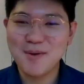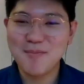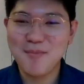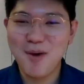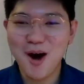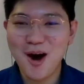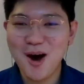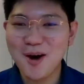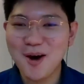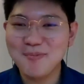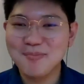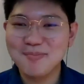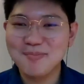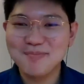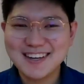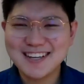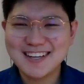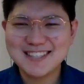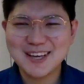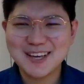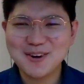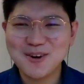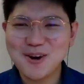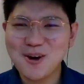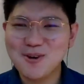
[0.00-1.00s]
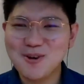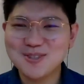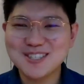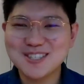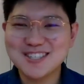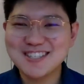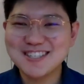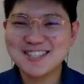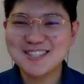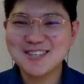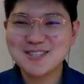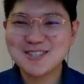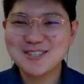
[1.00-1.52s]
mom, because I don't know, she's
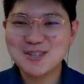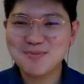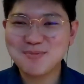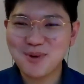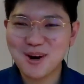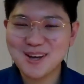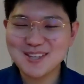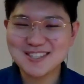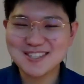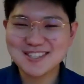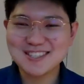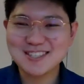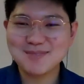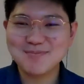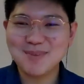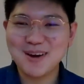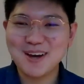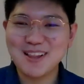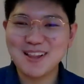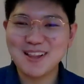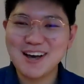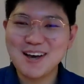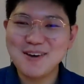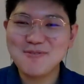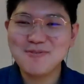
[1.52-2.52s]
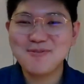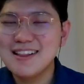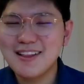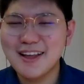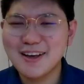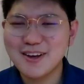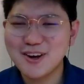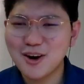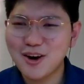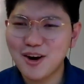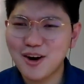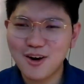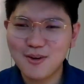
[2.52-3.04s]
just such a presence in my life.
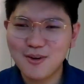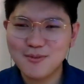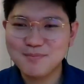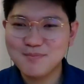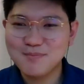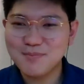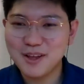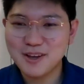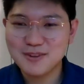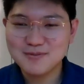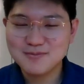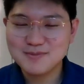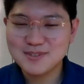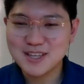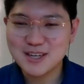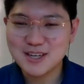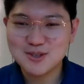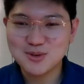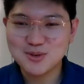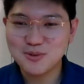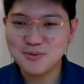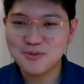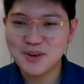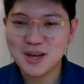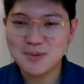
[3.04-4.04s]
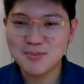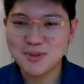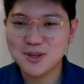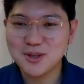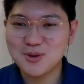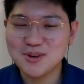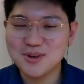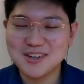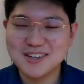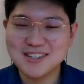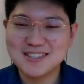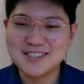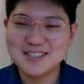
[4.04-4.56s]
Our central family
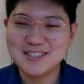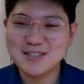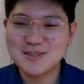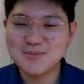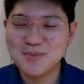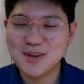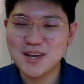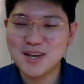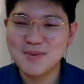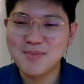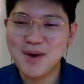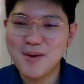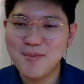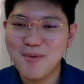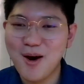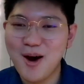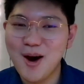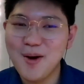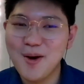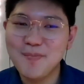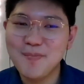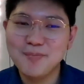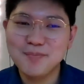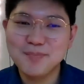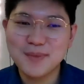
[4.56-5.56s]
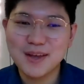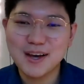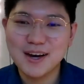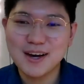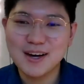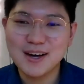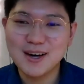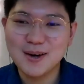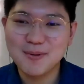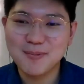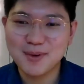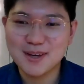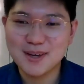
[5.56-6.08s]
unit is just me and my mom,
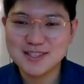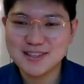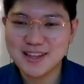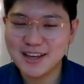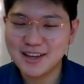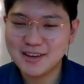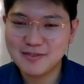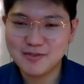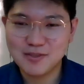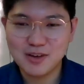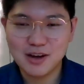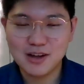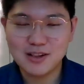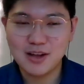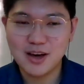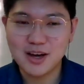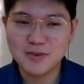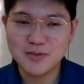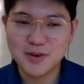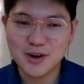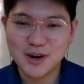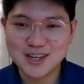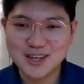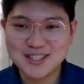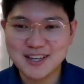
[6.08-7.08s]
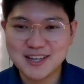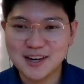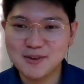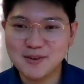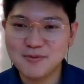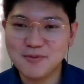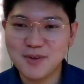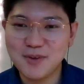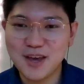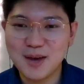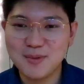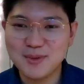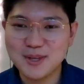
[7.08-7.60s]
because a lot of our extended
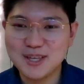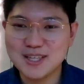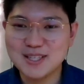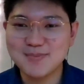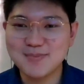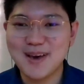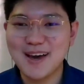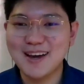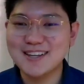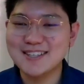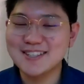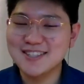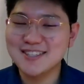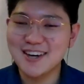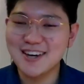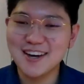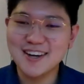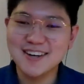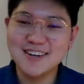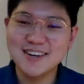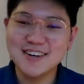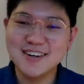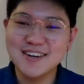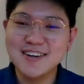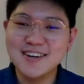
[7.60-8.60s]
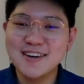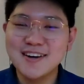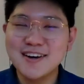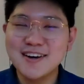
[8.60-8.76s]
family is back in China.